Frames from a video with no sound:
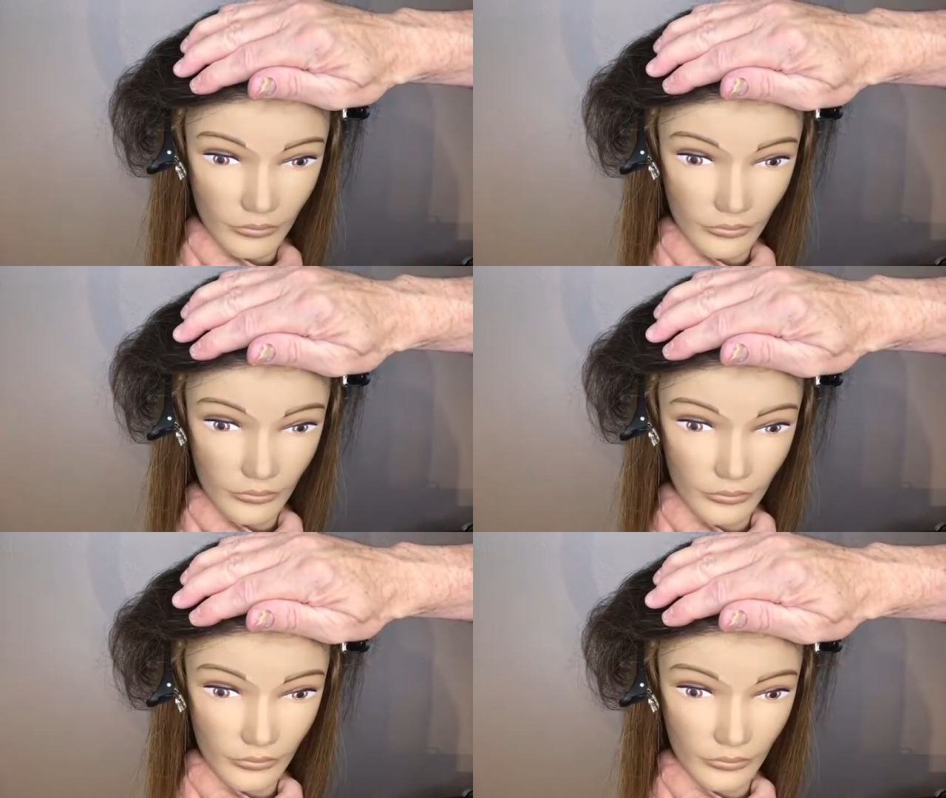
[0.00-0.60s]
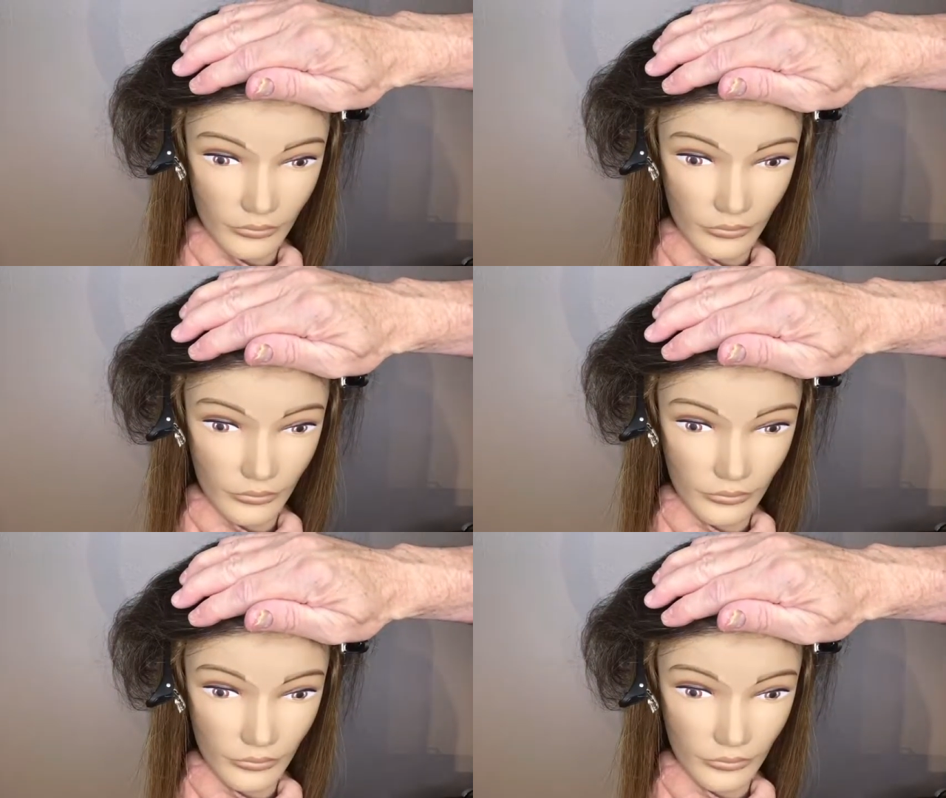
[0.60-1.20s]
You don't want to put
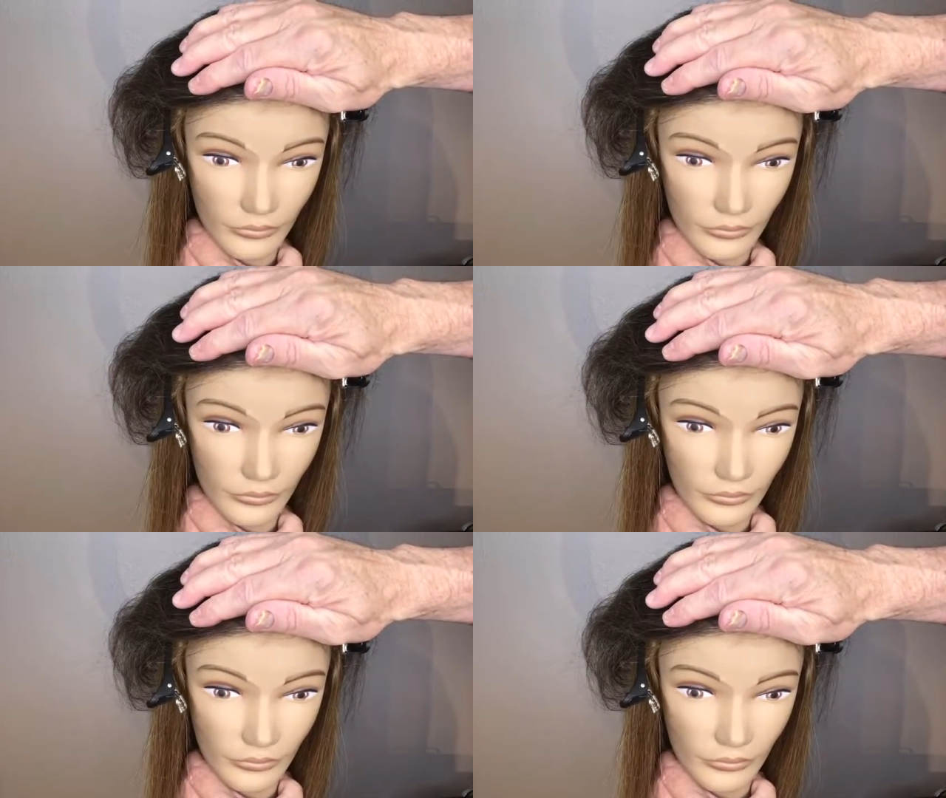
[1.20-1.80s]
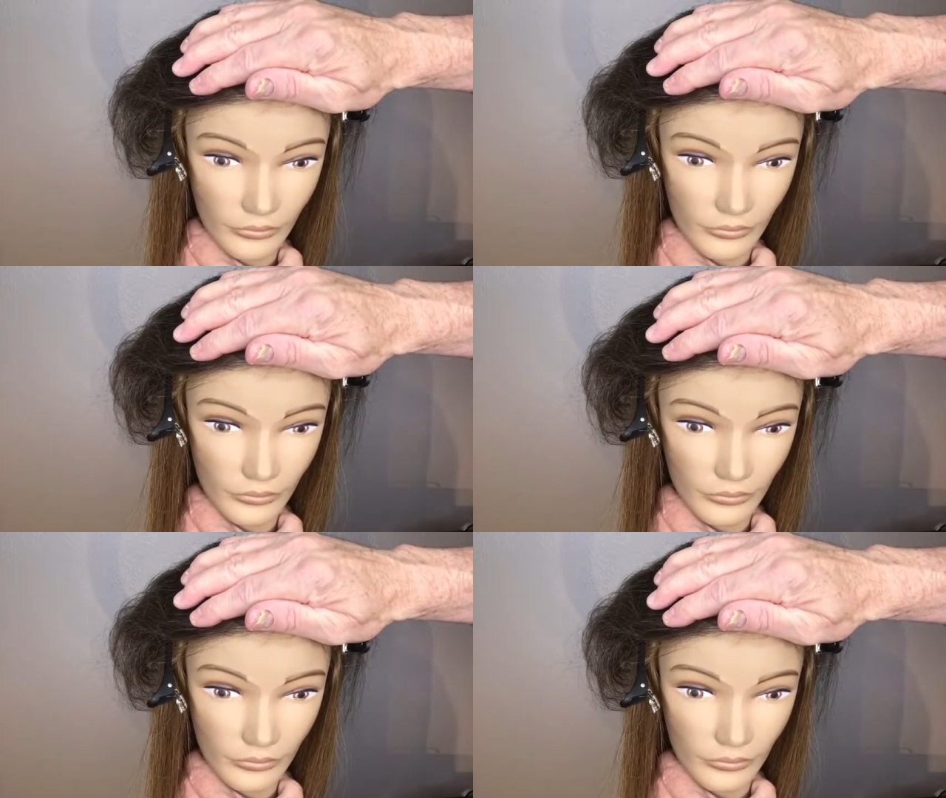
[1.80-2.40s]
pressure on their head,
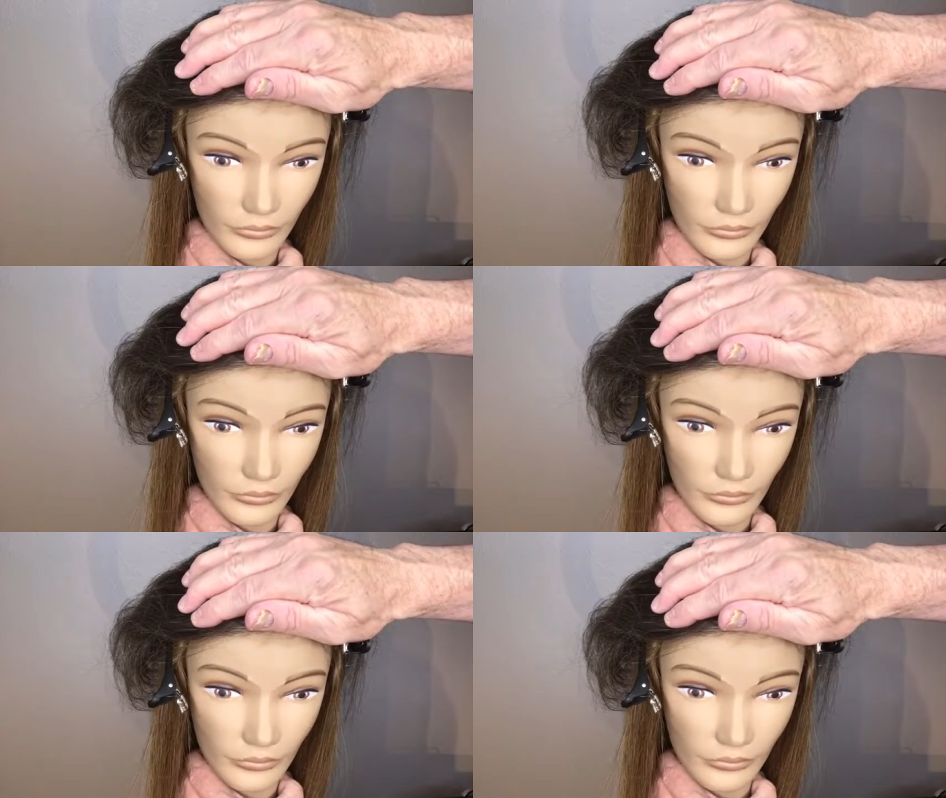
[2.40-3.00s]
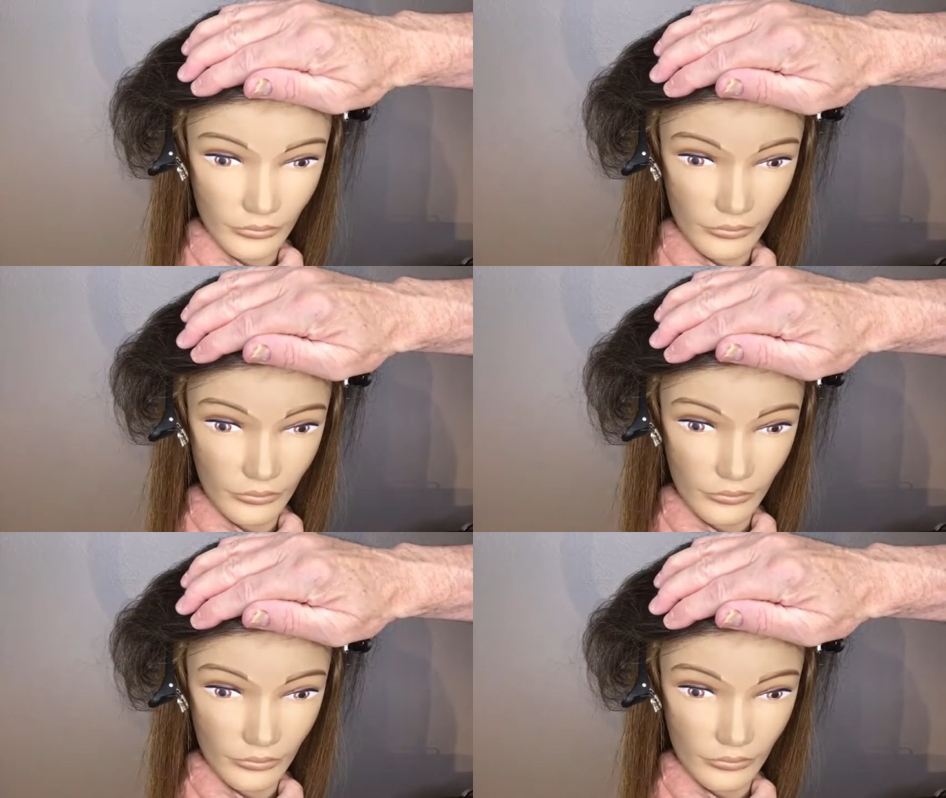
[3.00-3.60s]
but you want
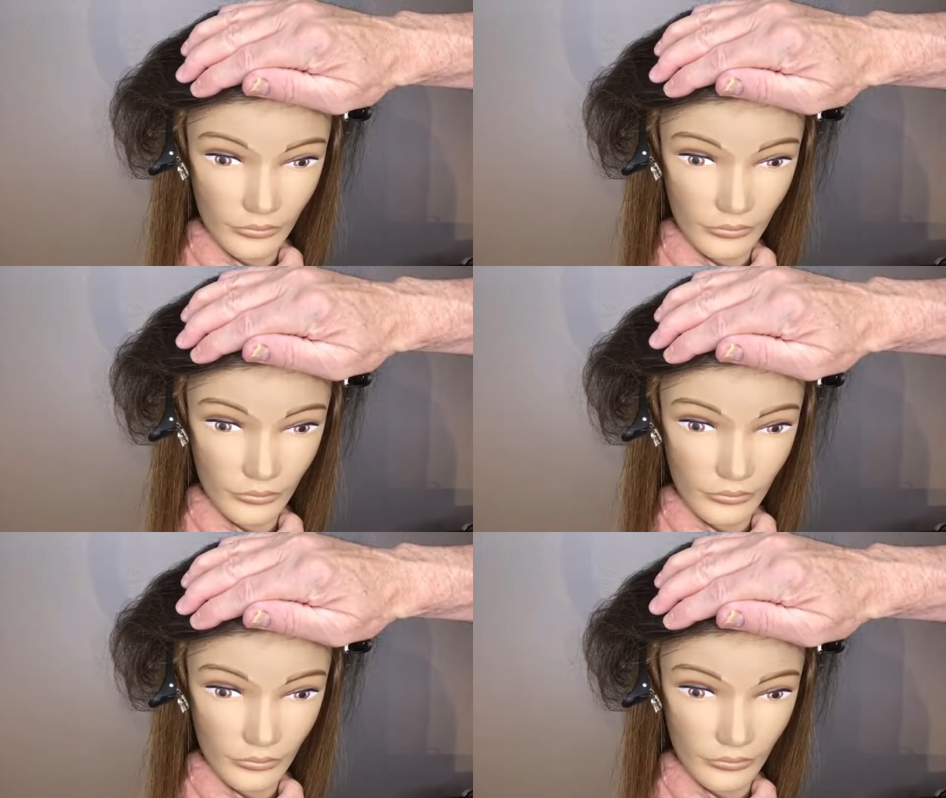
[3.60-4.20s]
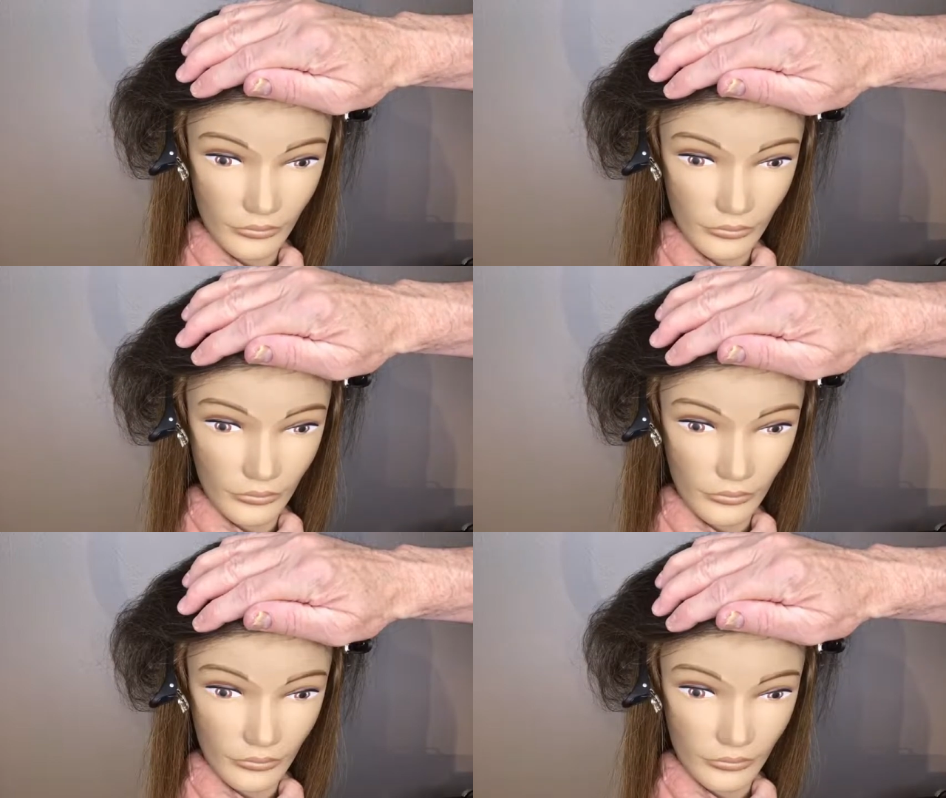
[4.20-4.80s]
it to be
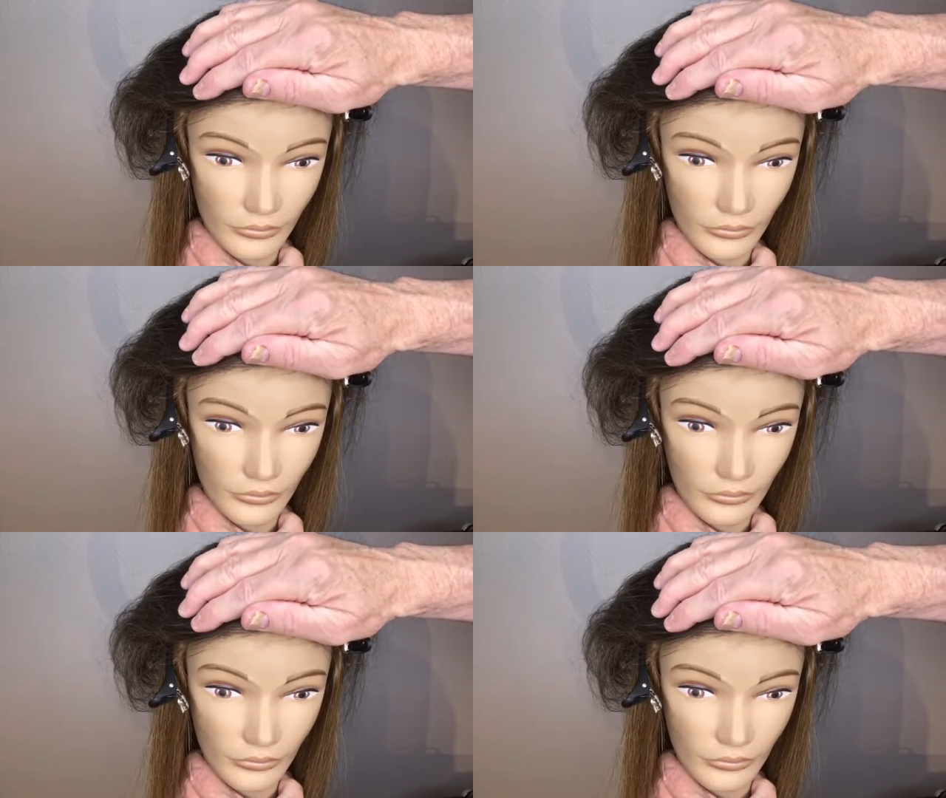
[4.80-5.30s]
adhered.